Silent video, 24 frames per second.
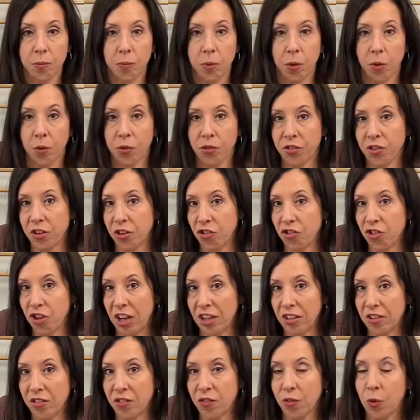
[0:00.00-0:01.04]
both the
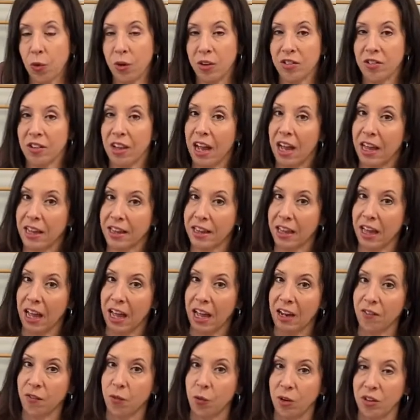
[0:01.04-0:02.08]
chest voice and the
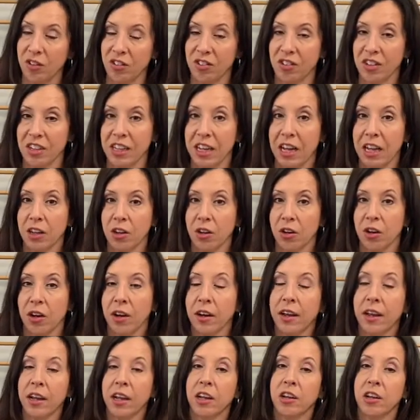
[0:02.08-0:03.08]
head voice together